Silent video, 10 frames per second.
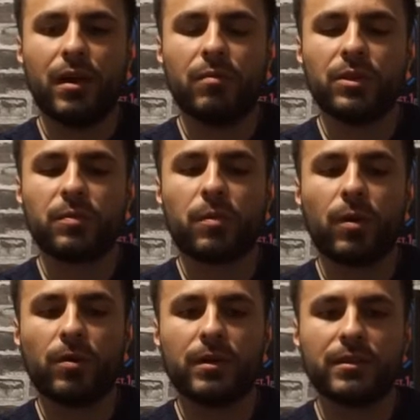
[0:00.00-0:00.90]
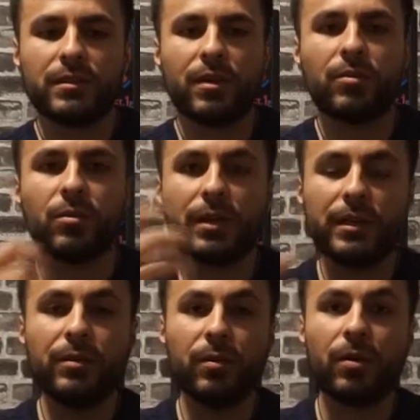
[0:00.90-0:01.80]
much progress, how great
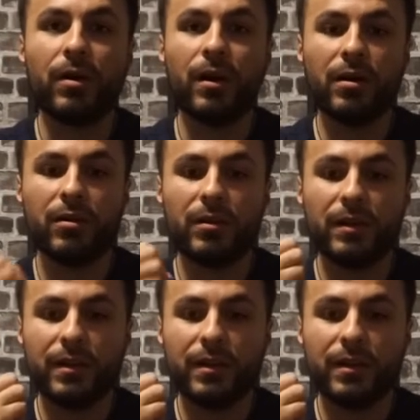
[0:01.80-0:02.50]
you are, how